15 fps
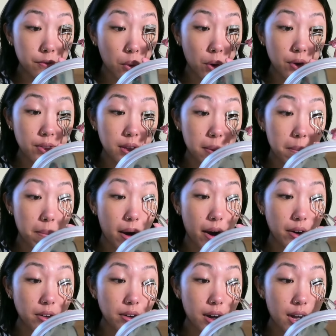for the
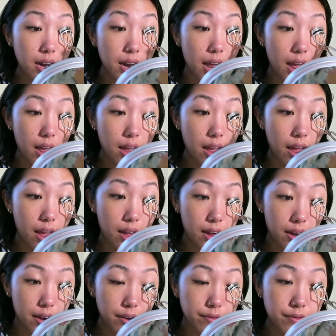Monterey
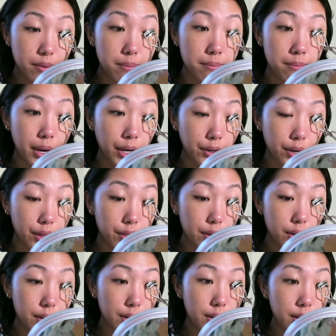half
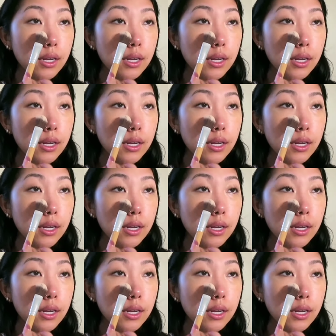marathon.